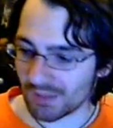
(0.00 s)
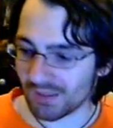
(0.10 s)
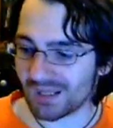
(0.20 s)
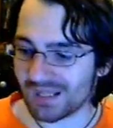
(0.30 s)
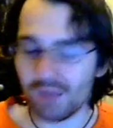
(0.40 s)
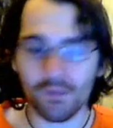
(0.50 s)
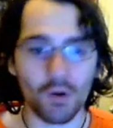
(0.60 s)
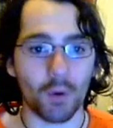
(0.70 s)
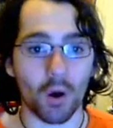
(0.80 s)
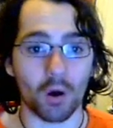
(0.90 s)
I gave
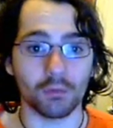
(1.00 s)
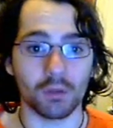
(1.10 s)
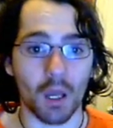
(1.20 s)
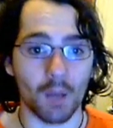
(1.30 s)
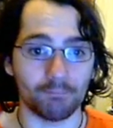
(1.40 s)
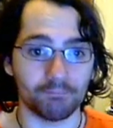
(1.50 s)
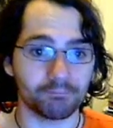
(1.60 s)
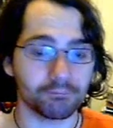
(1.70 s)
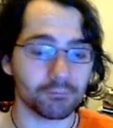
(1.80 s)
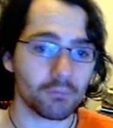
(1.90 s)
up
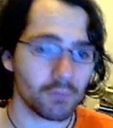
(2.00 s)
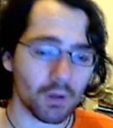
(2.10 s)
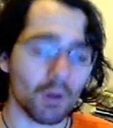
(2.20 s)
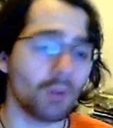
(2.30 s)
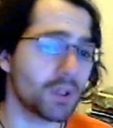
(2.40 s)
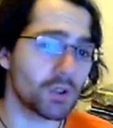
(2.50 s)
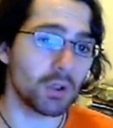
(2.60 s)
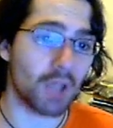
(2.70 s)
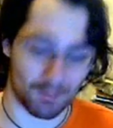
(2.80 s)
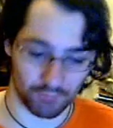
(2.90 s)
on
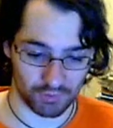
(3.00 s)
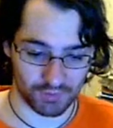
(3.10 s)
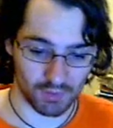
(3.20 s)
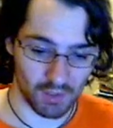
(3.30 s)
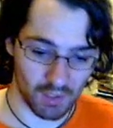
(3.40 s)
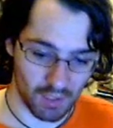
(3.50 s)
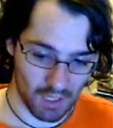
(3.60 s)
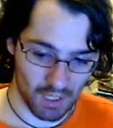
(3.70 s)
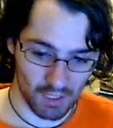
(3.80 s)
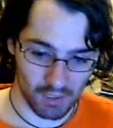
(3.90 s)
digital cameras
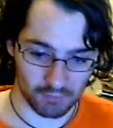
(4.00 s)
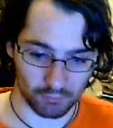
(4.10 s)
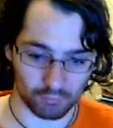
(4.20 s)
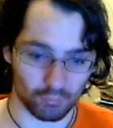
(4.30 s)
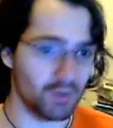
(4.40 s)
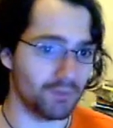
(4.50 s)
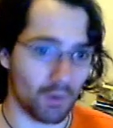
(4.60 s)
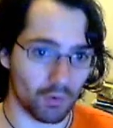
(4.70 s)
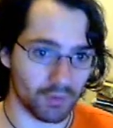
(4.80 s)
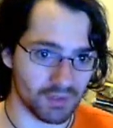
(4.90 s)

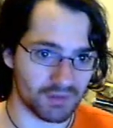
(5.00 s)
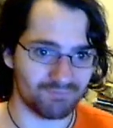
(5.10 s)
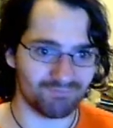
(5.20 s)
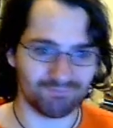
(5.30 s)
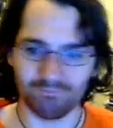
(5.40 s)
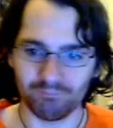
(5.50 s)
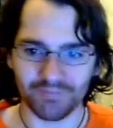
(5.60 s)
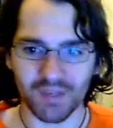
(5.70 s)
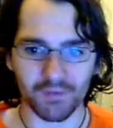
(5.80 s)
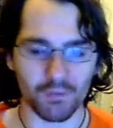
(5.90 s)
with all these
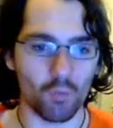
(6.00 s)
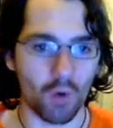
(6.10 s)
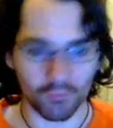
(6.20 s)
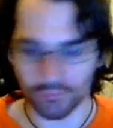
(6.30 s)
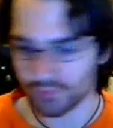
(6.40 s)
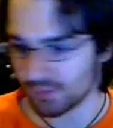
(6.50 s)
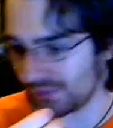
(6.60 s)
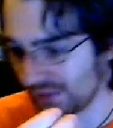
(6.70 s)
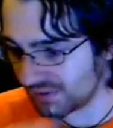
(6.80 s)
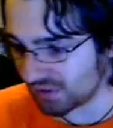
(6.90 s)
different ones. I
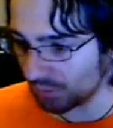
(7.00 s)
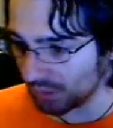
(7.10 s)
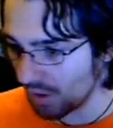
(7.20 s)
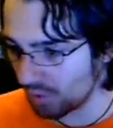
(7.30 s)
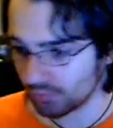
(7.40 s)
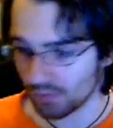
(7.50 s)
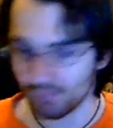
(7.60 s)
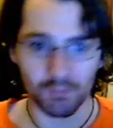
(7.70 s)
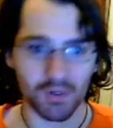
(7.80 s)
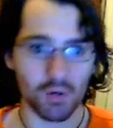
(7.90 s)
mean, these two alone
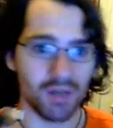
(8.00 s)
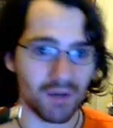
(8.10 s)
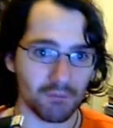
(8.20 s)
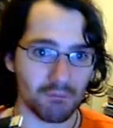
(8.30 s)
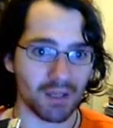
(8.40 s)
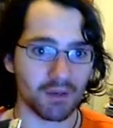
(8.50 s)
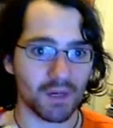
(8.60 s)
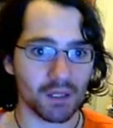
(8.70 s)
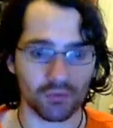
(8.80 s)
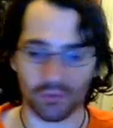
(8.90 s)
are from two different
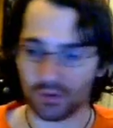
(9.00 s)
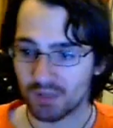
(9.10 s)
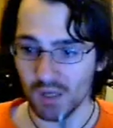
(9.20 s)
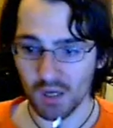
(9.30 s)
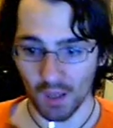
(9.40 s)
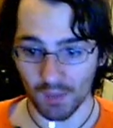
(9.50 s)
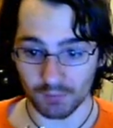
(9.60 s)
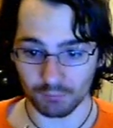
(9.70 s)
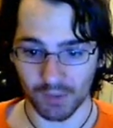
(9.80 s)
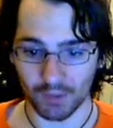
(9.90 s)
manufacturers, and
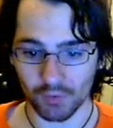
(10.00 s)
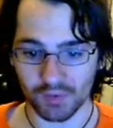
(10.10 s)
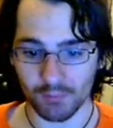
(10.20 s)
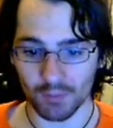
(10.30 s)
they look